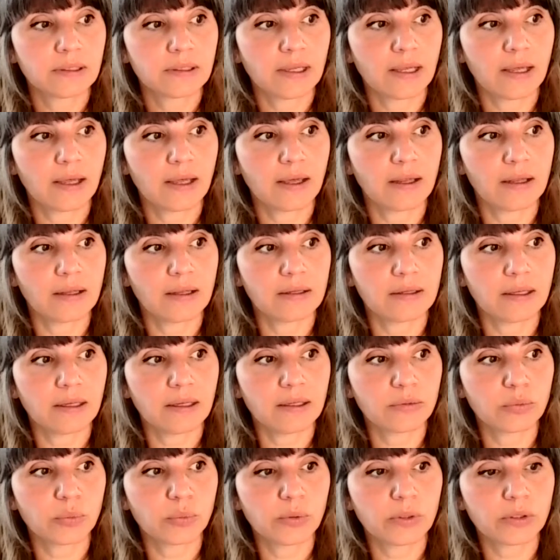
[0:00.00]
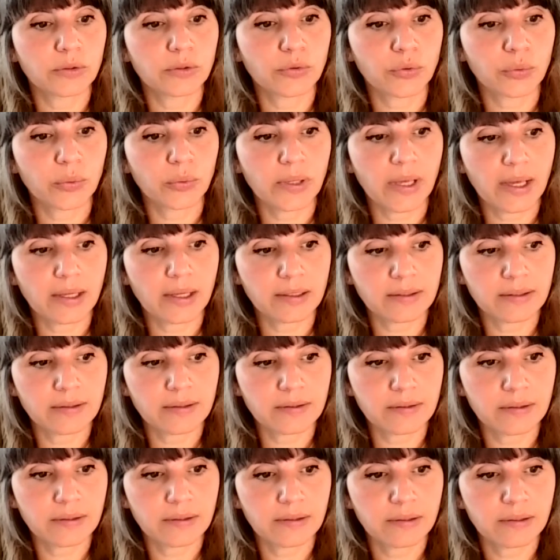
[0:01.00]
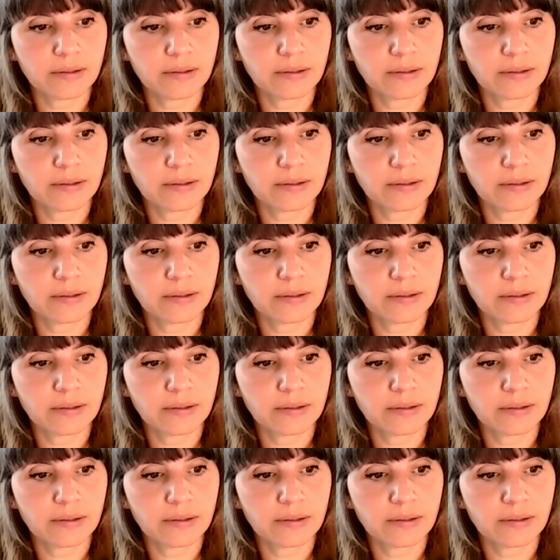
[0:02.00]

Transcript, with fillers: And it will create